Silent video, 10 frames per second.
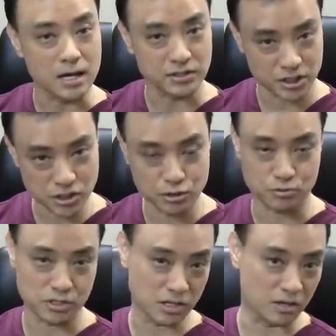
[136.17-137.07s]

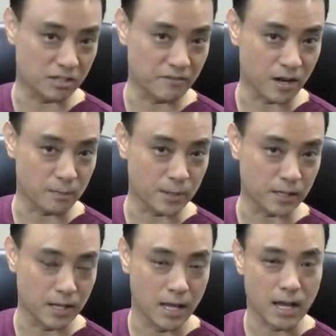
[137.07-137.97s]
tissues start
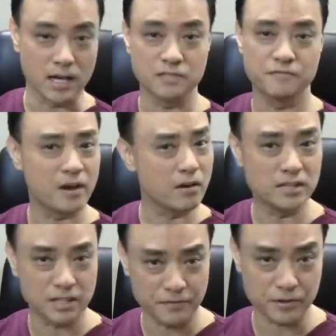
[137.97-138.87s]
developing, and it's very
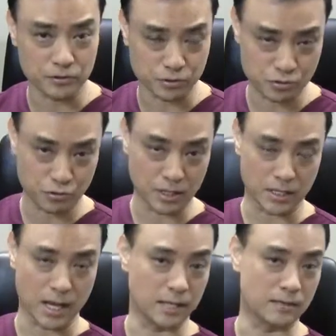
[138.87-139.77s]
difficult to treat
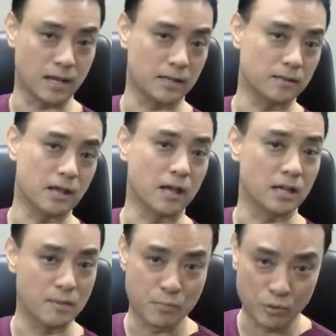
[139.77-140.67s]
and
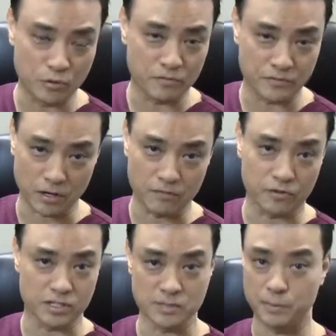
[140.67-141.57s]
improve. Therefore,
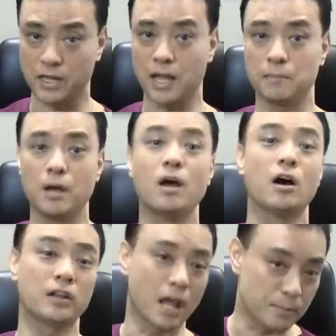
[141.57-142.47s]
this became
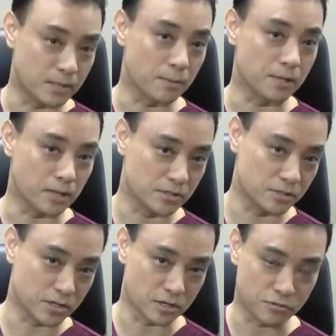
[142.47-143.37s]
an epidemic in
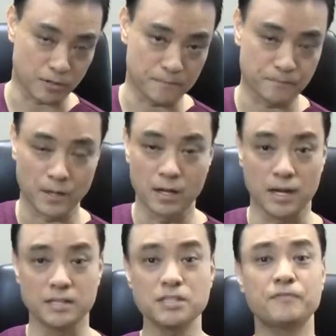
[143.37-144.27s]
this country.
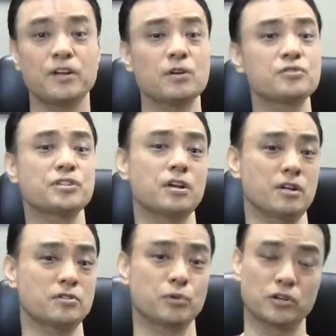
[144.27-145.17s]
In this video
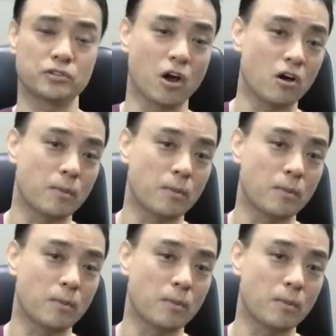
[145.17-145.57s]
series, we're going to talk